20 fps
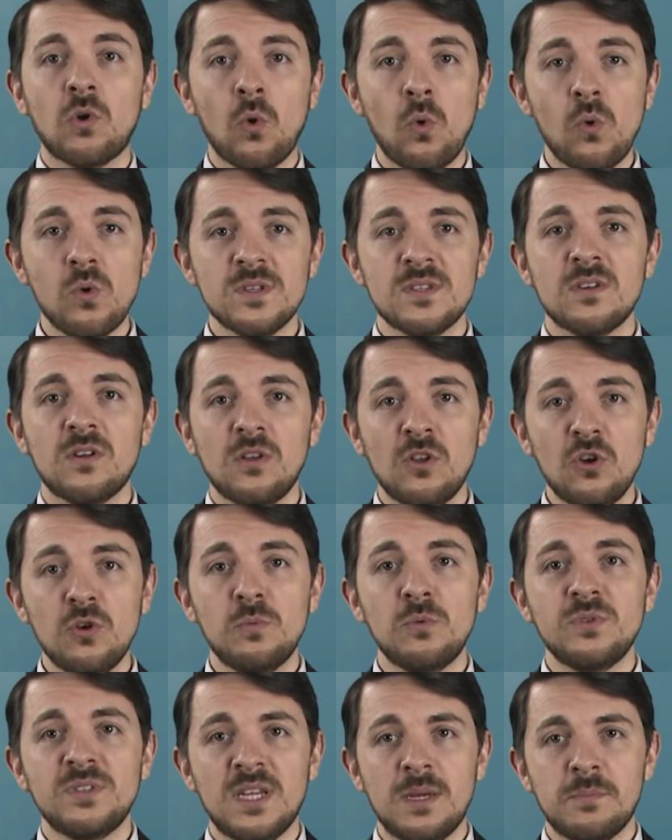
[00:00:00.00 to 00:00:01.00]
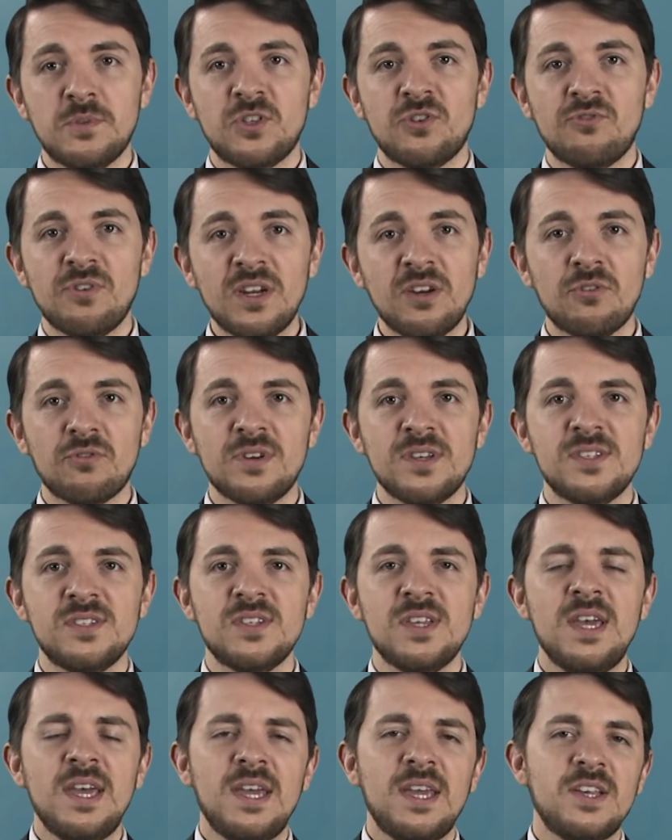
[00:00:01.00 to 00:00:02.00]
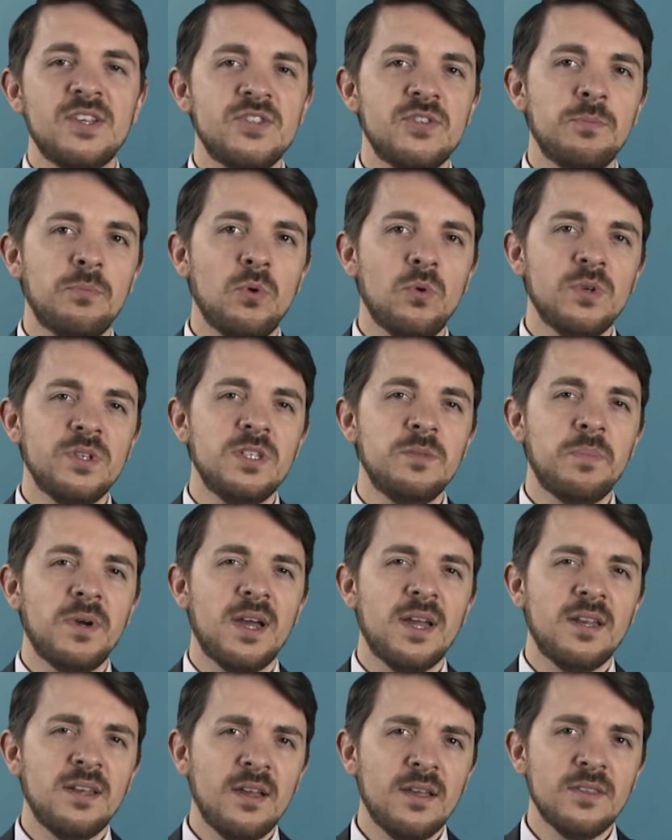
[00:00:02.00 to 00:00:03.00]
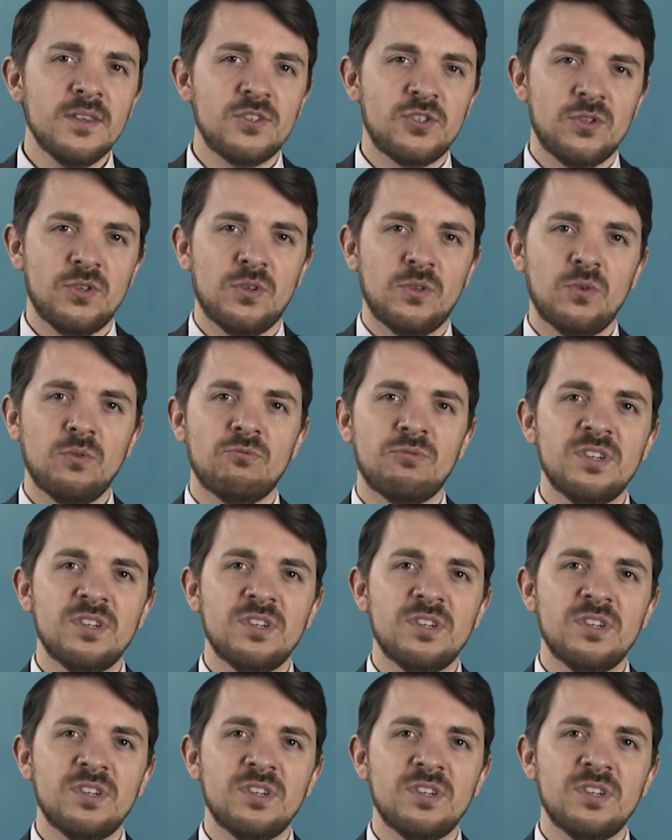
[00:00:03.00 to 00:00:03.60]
cause a global temperature increase is supported by another journal